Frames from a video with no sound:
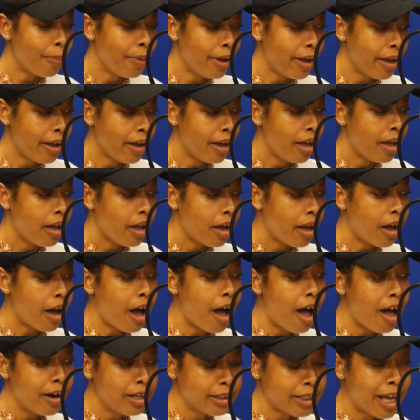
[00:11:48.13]
But
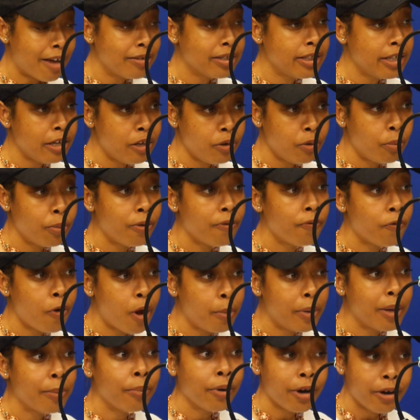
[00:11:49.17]
honestly, I see you
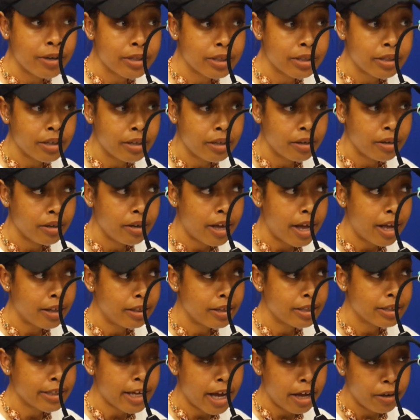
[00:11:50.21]
perform in person
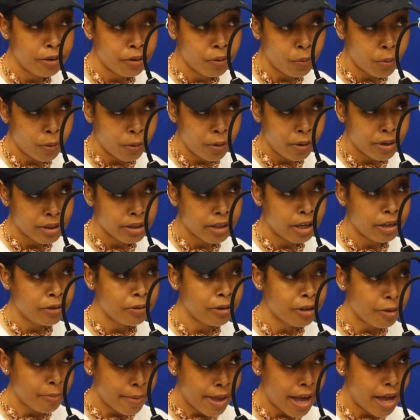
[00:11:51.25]
at the Titan Awards,
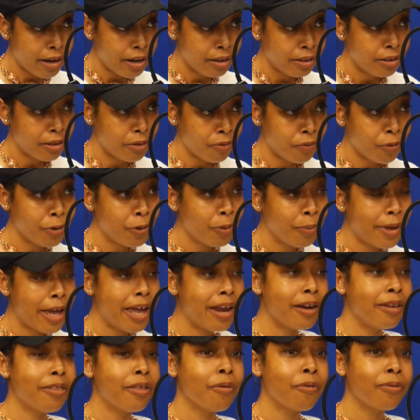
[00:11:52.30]
and you commanded the room,
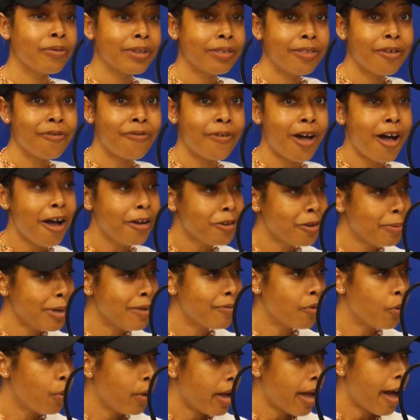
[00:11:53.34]
and the
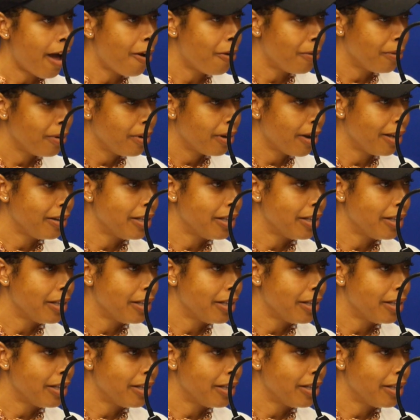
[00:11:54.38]
volume even went out,